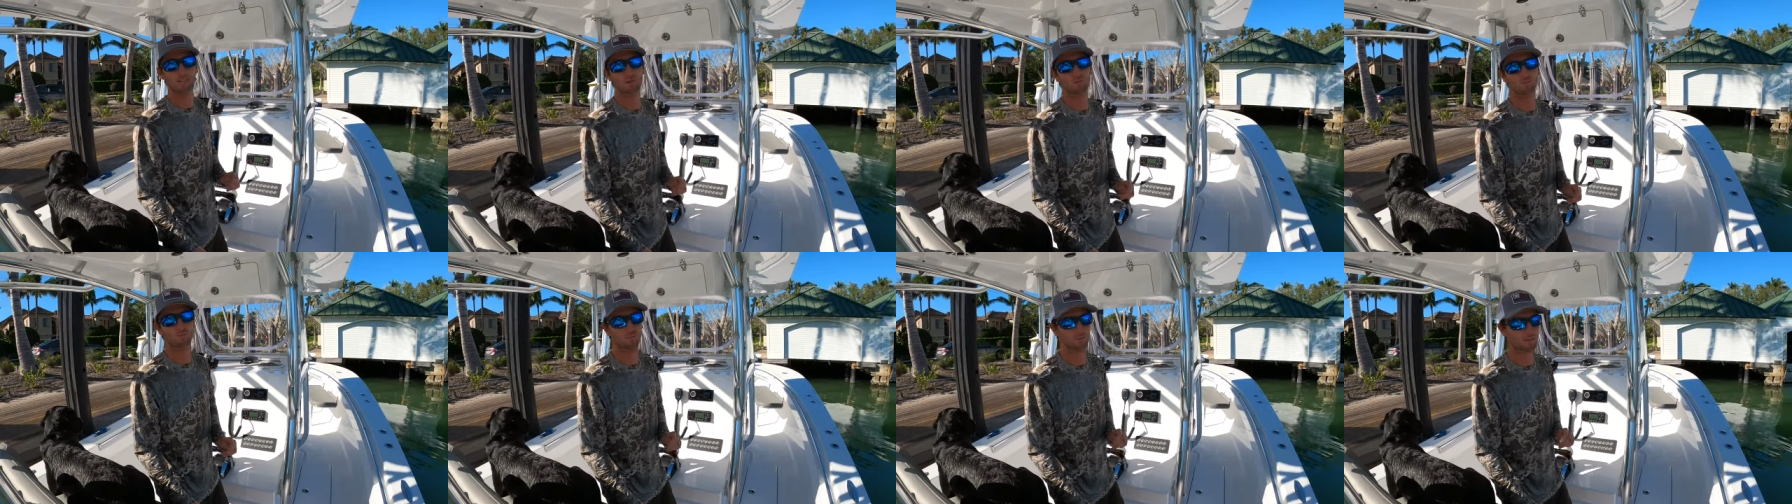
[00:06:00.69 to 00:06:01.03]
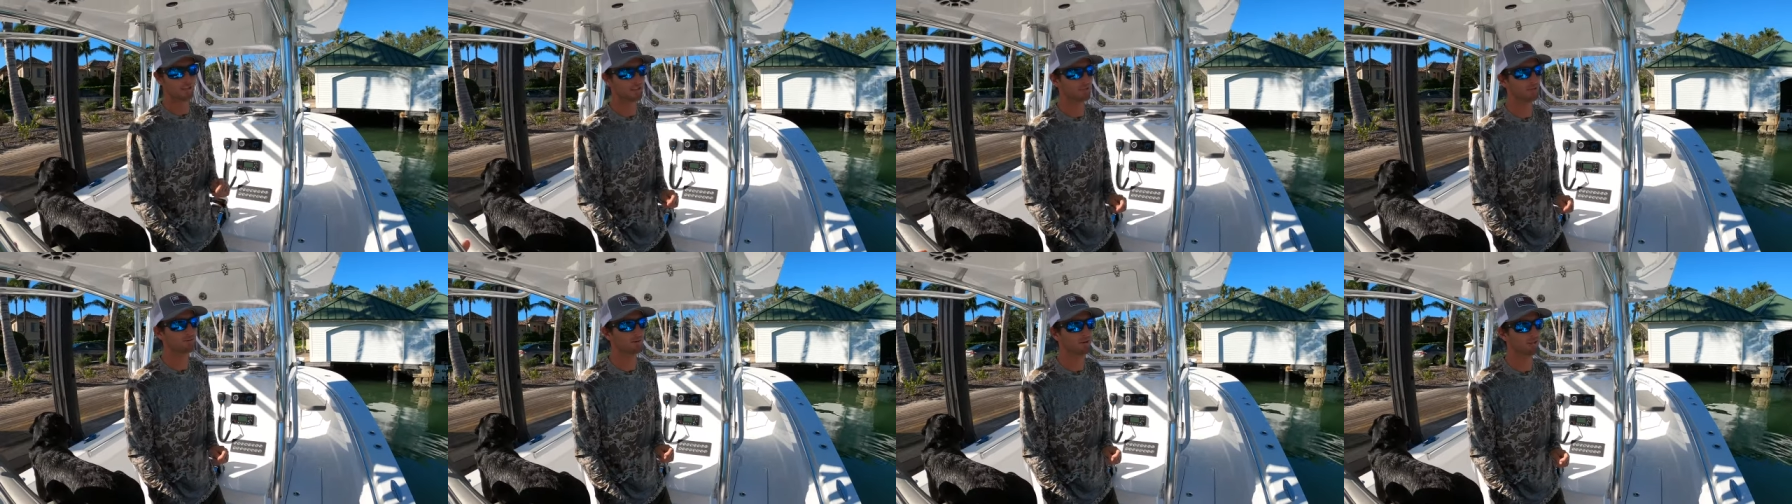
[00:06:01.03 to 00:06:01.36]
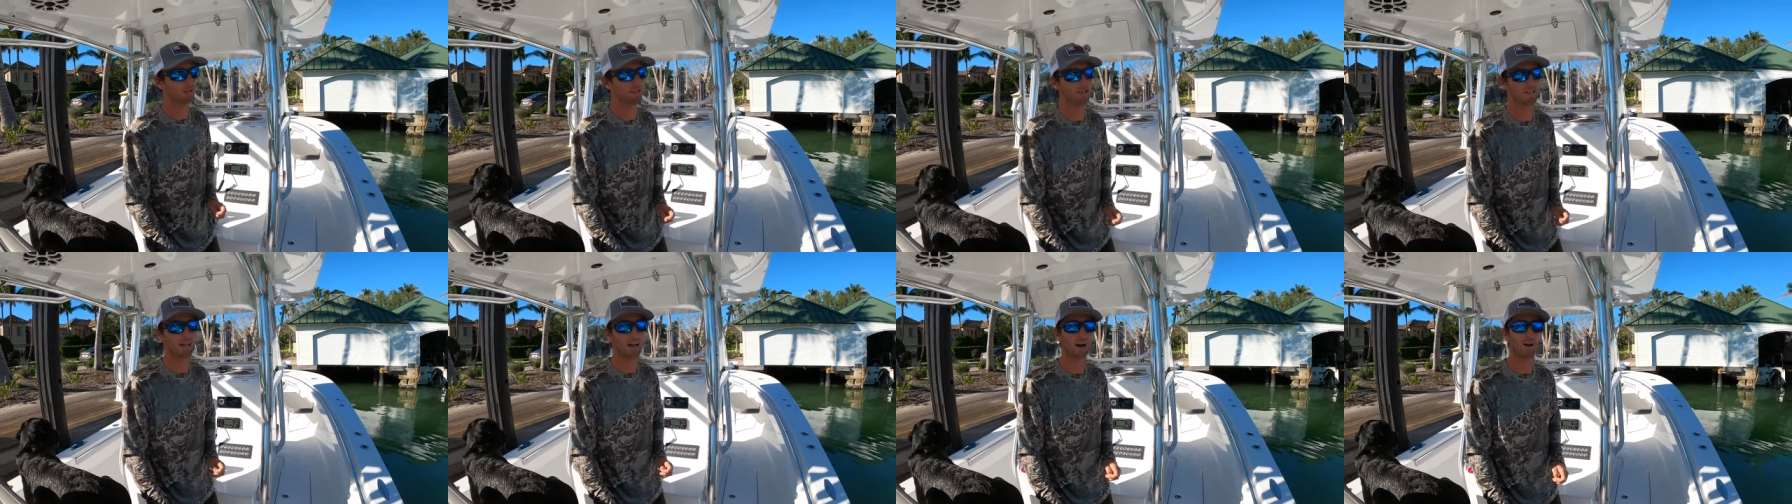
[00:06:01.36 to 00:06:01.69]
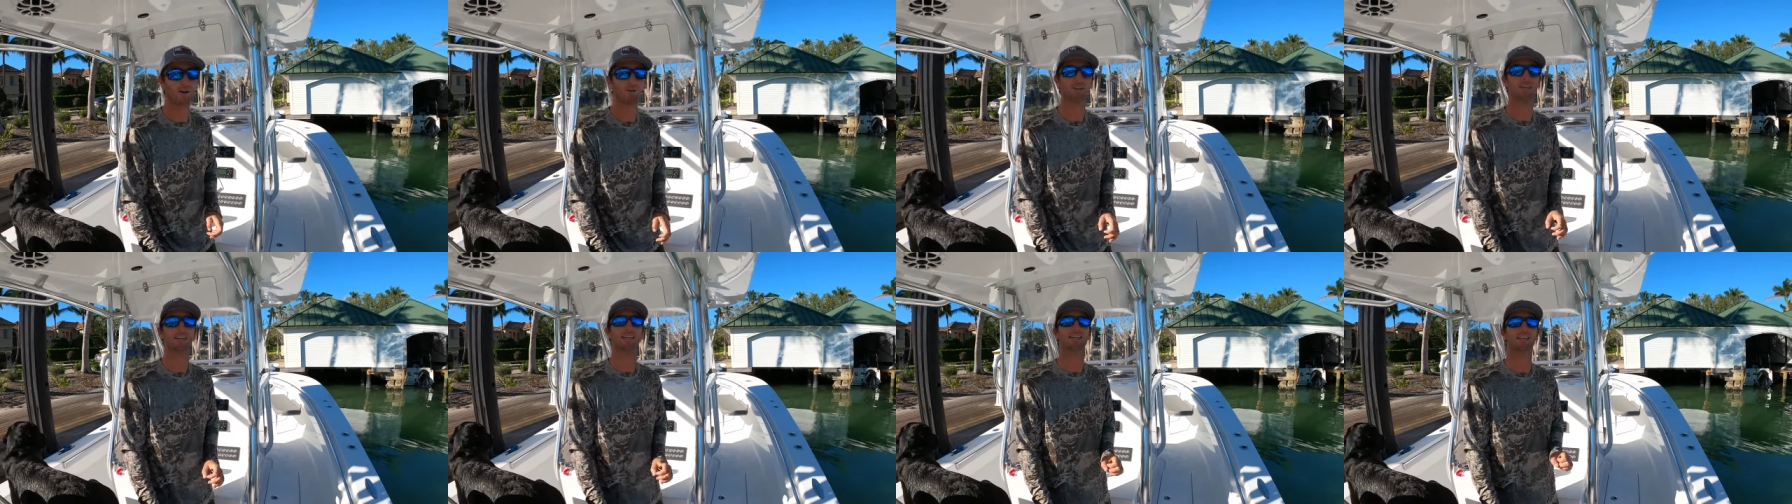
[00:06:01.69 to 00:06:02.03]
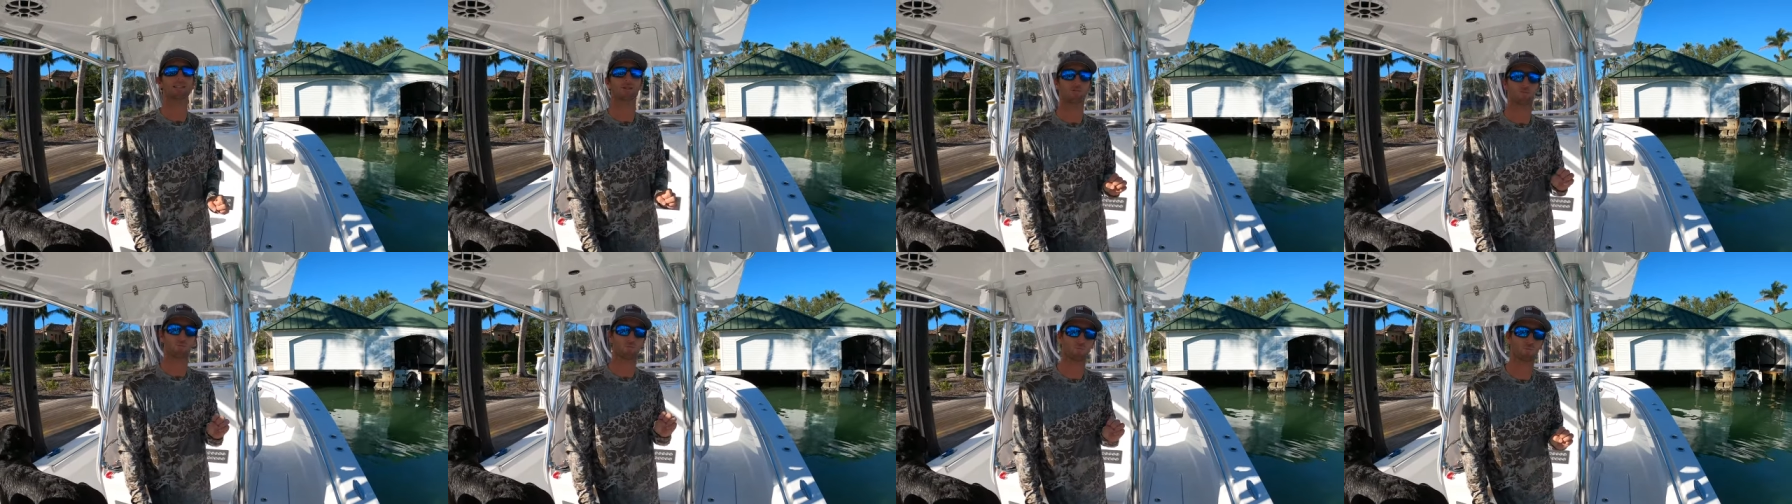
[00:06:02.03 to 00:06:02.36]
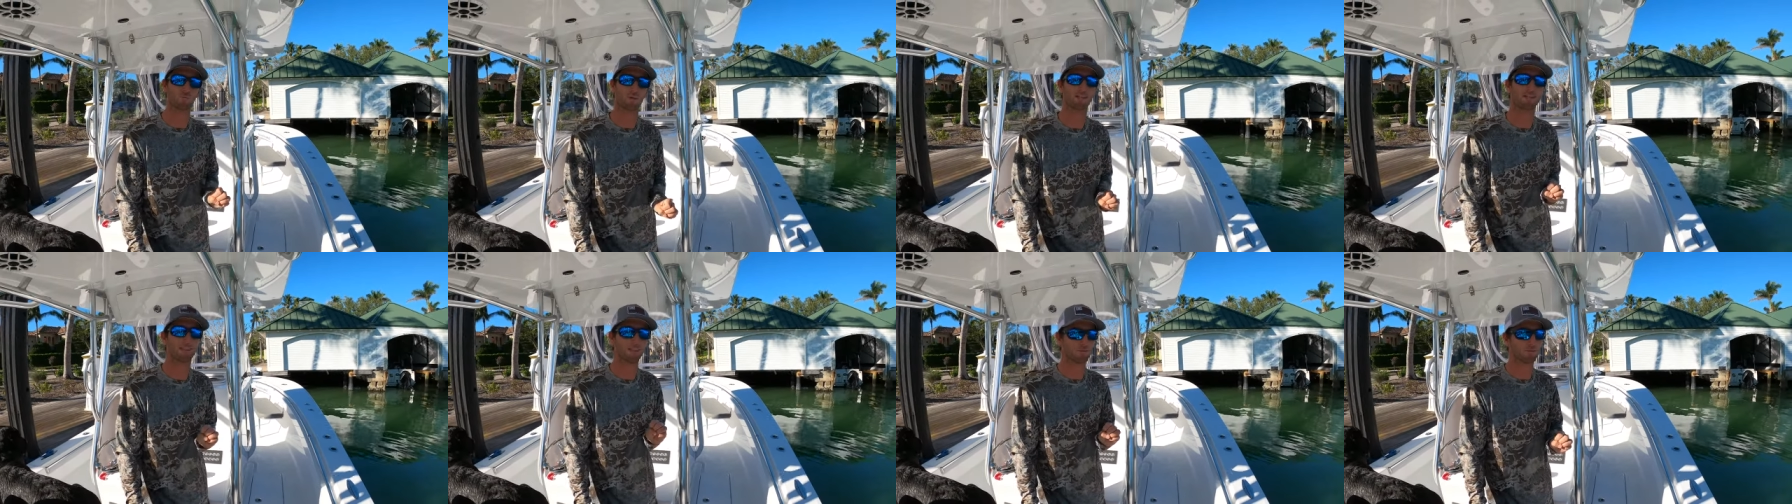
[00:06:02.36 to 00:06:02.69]
is really, really loud, it is
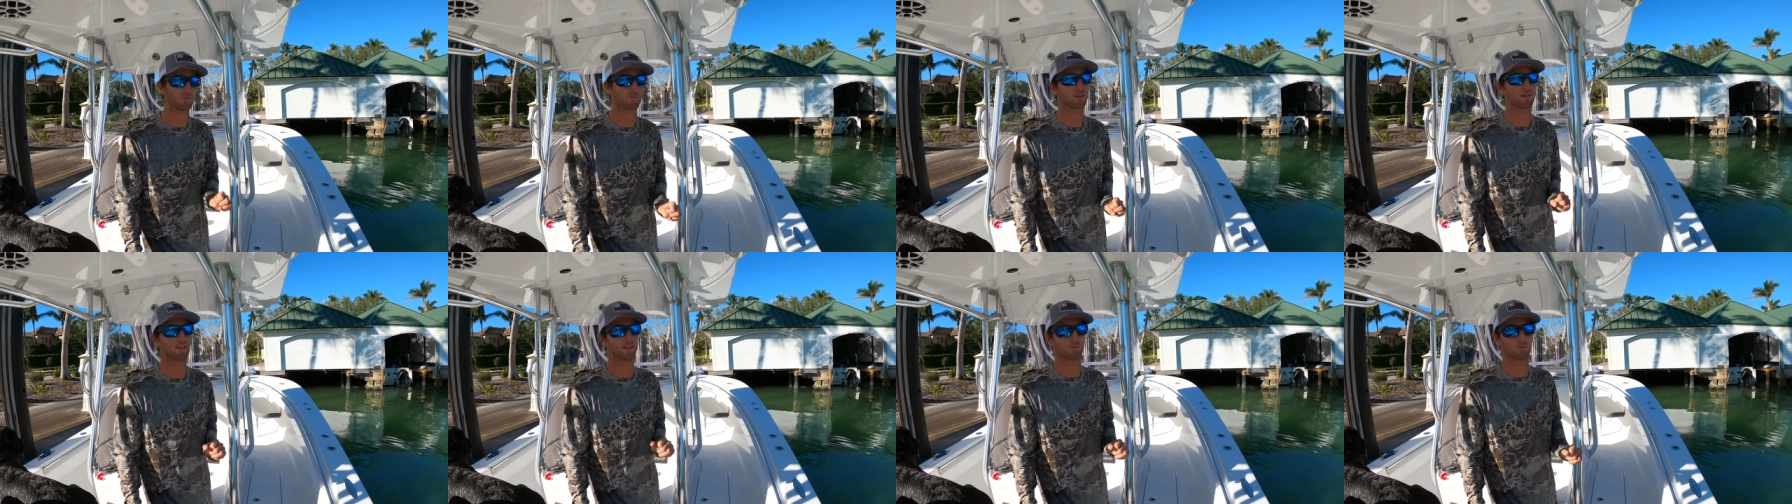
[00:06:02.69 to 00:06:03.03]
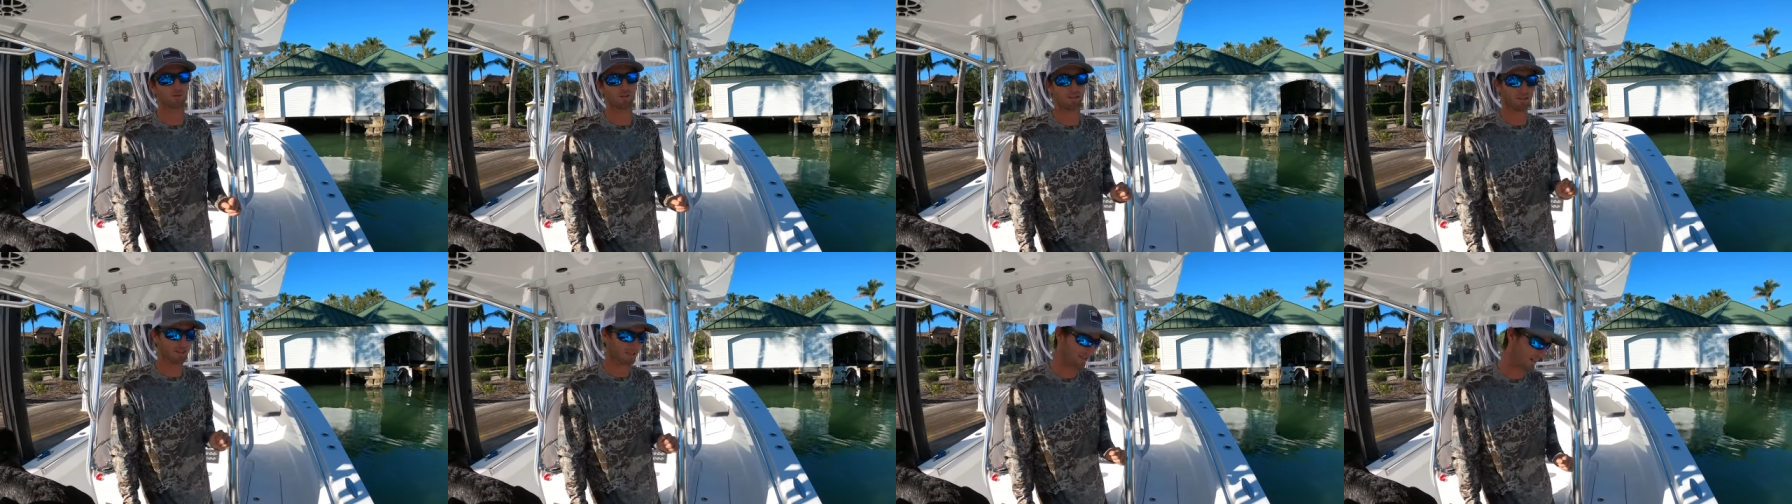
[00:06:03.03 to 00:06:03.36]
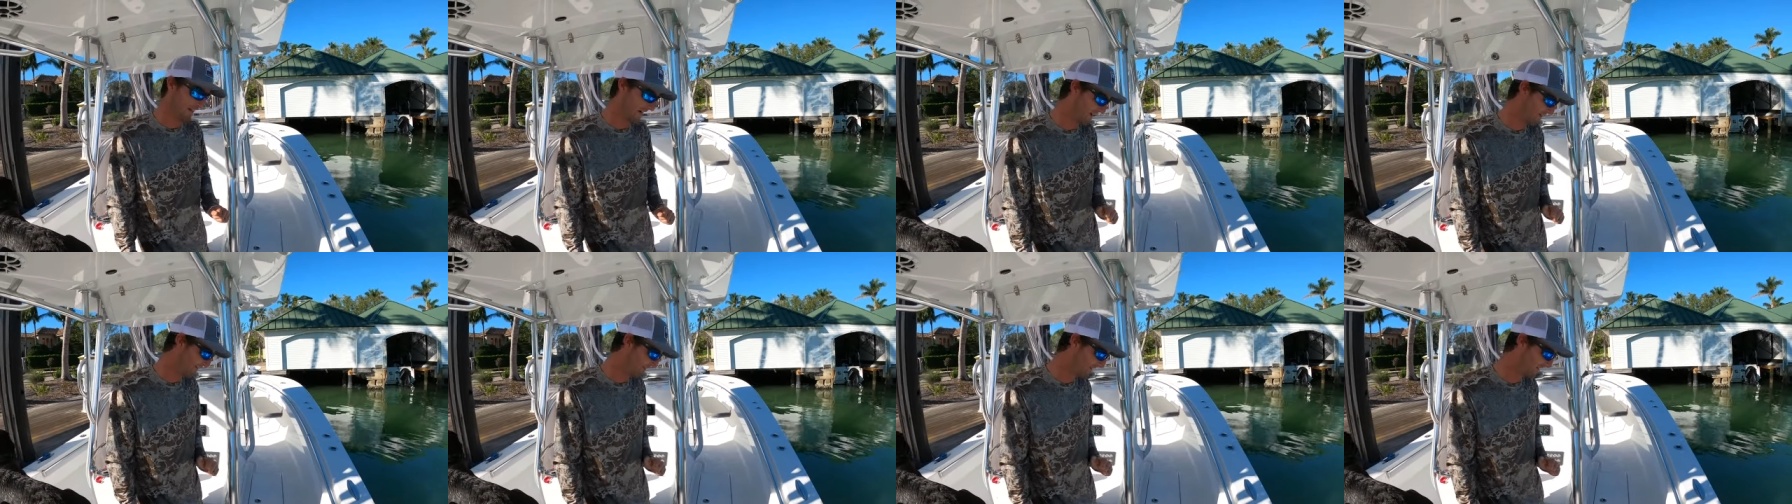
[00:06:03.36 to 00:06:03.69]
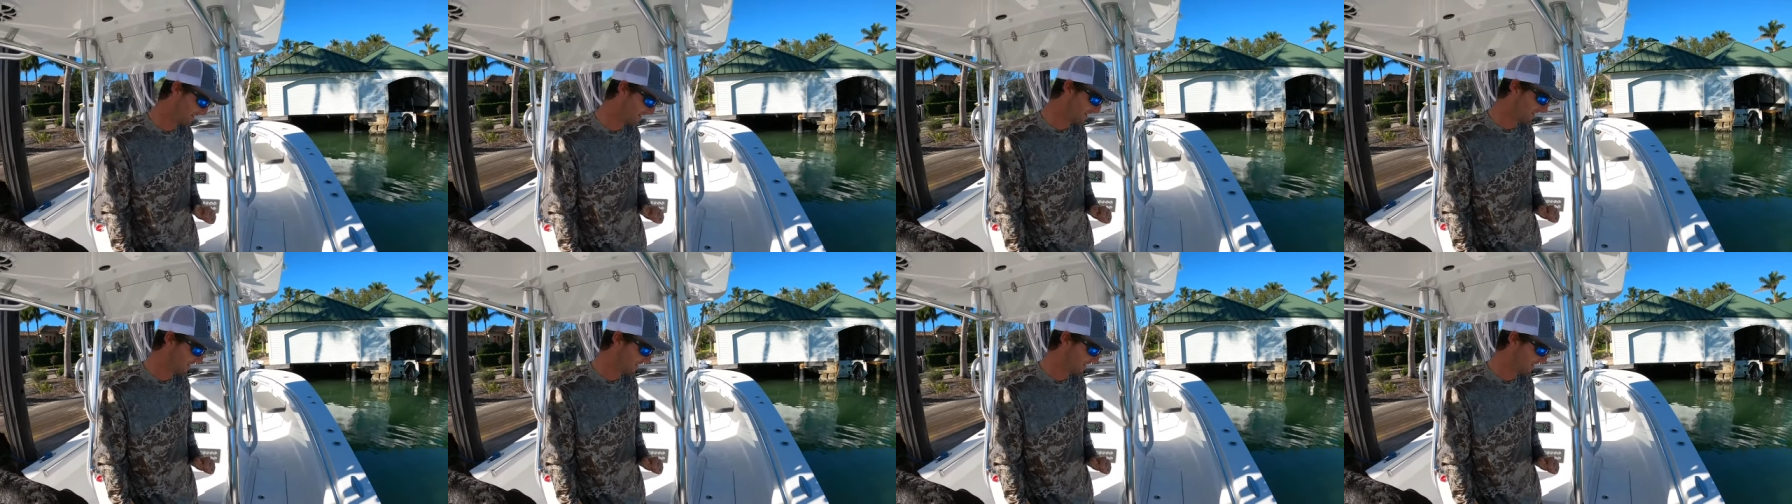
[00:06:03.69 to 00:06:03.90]
really, really, really loud.